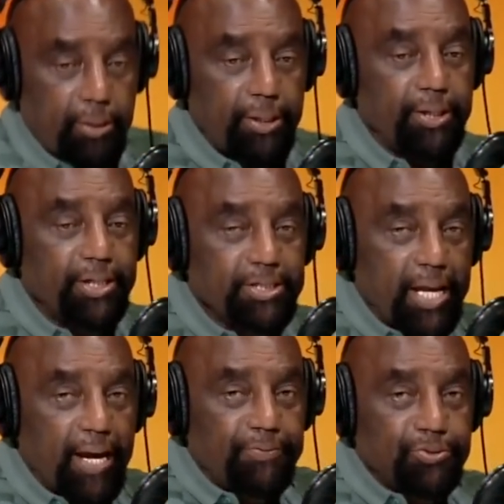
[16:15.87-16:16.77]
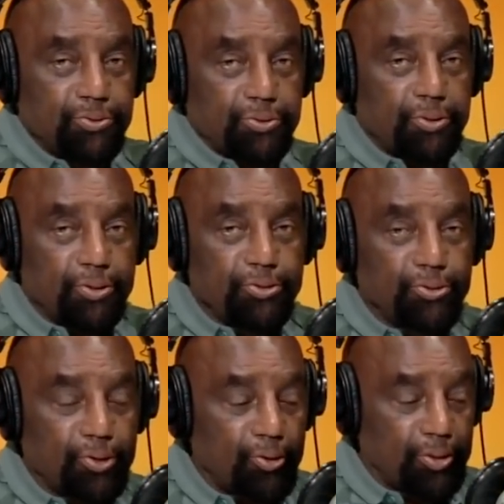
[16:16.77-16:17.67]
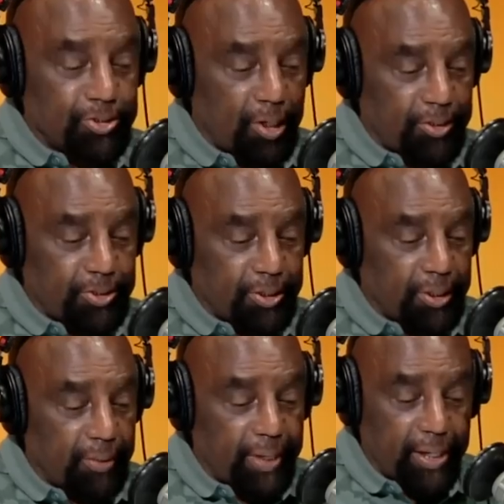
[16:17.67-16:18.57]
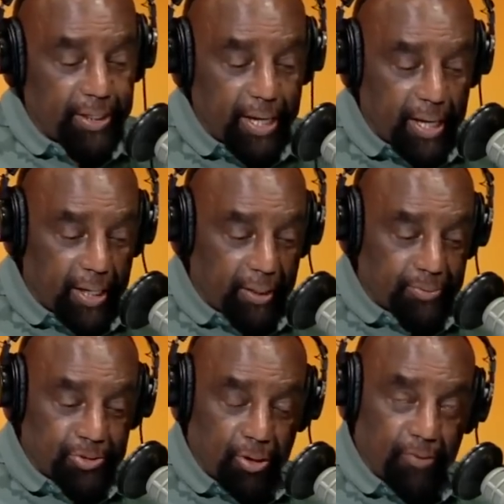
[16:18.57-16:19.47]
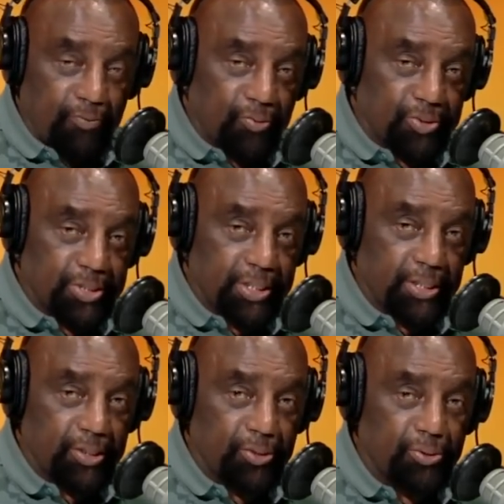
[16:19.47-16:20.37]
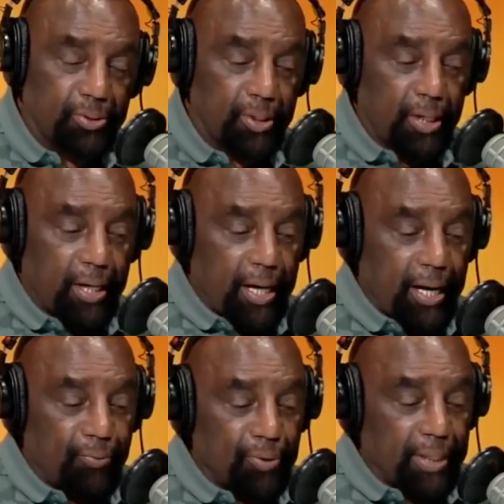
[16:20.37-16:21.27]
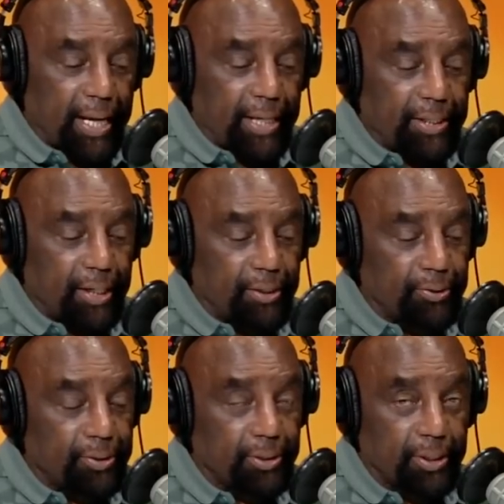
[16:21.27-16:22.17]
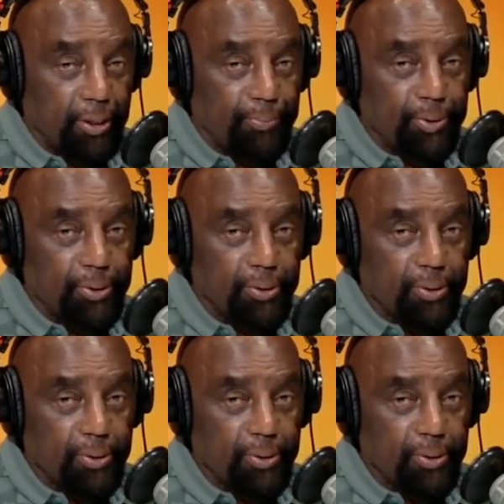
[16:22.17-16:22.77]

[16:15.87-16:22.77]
He doesn't have to. You go and talk to him. Hey, Dad, I'm sorry for resenting you. I realize now you couldn't help it.